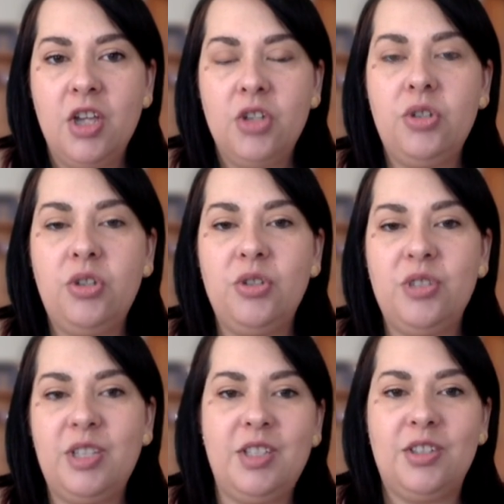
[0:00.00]
to use
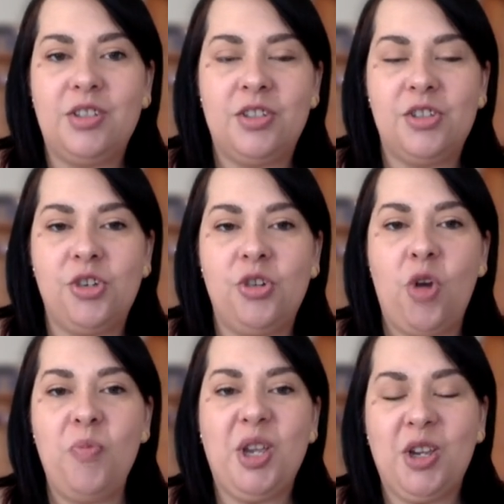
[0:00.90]
these
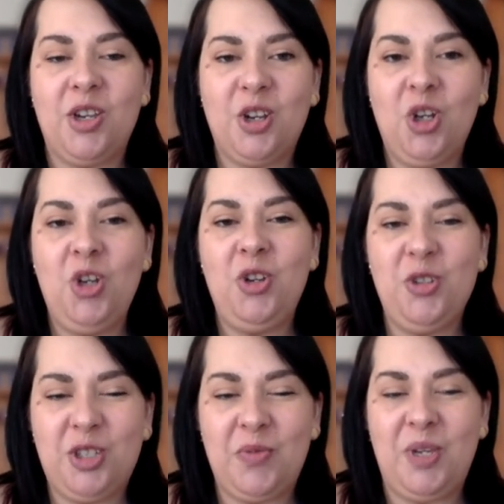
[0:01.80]
genomic
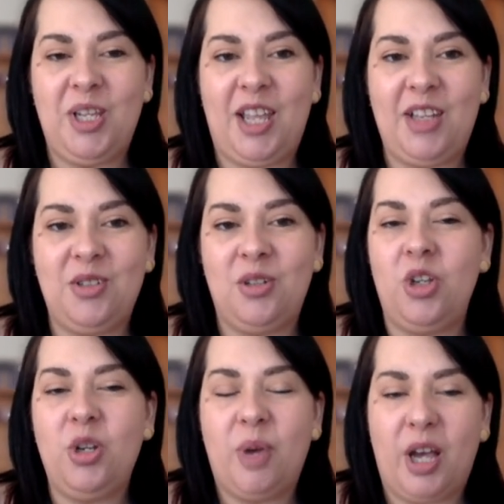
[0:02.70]
clues that we get to
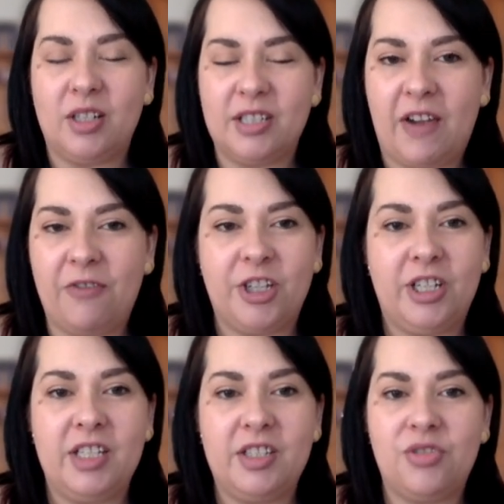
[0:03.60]
learn about African
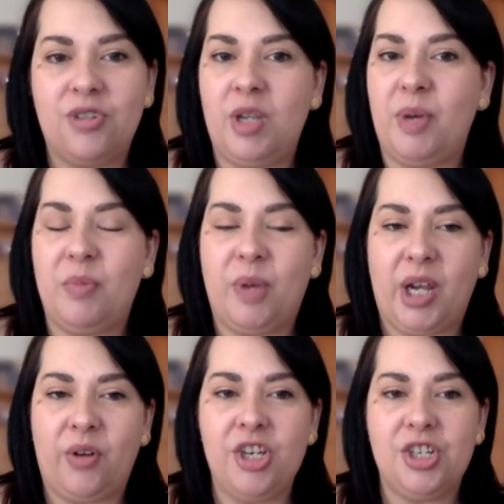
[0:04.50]
history, about
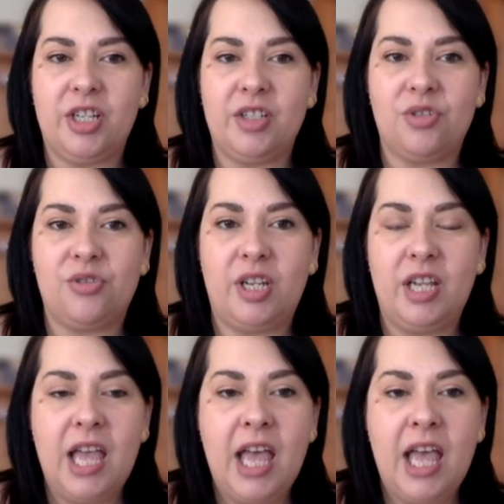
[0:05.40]
migration history.